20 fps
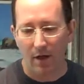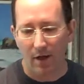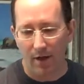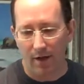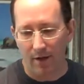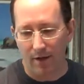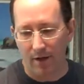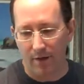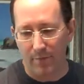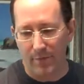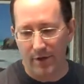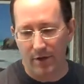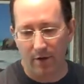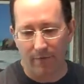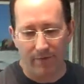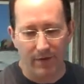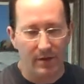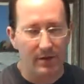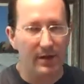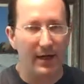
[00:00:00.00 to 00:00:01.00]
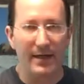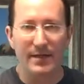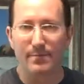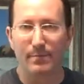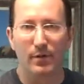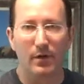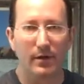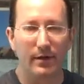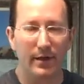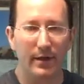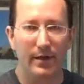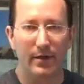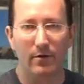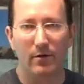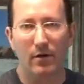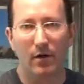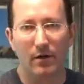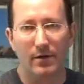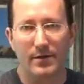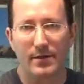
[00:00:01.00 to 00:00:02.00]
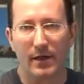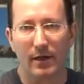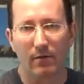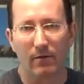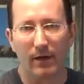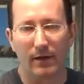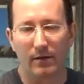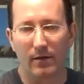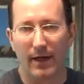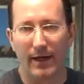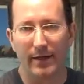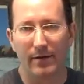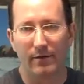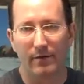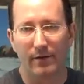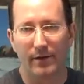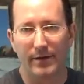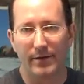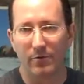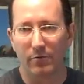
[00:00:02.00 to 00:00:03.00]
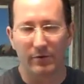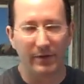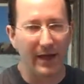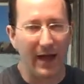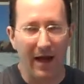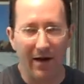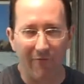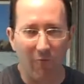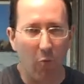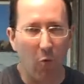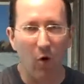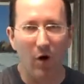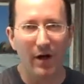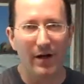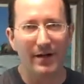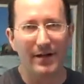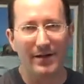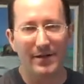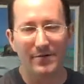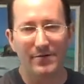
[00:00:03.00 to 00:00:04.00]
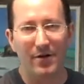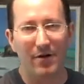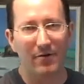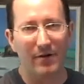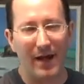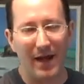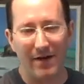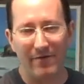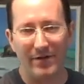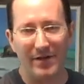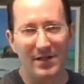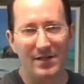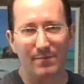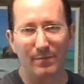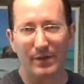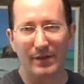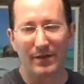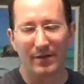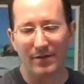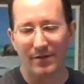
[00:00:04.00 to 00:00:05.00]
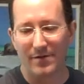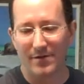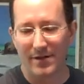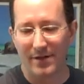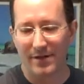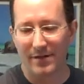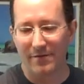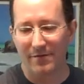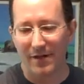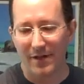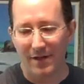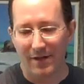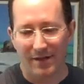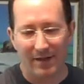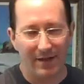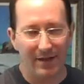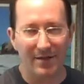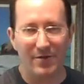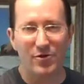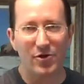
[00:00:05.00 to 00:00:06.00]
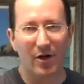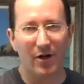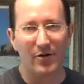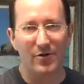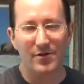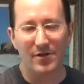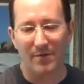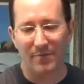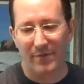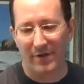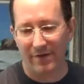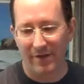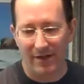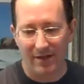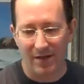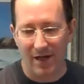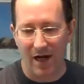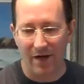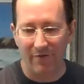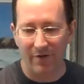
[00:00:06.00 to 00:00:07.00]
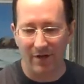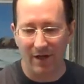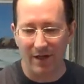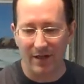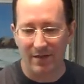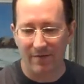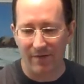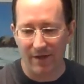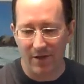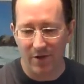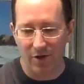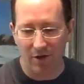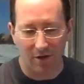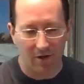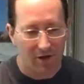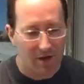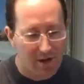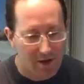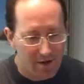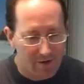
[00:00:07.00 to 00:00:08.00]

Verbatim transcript: um, you know, if this guy's plugged into your car cigarette lighter and you only have one and you don't have any splitters and you need to charge something, that's kind of a nice feature.